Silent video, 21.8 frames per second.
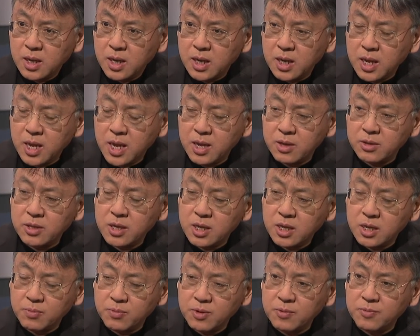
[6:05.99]
and how they
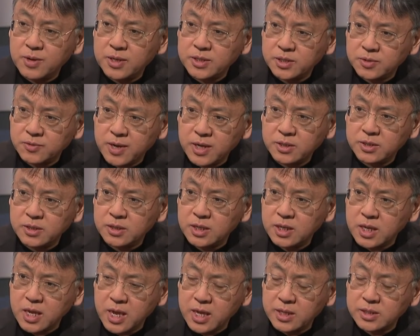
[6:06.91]
can be resurrected
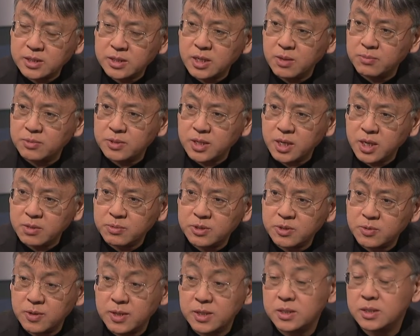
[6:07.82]
again, sometimes
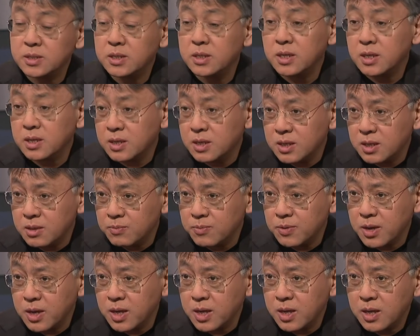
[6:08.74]
quite cynically,
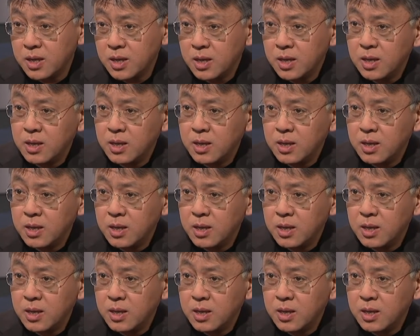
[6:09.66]
by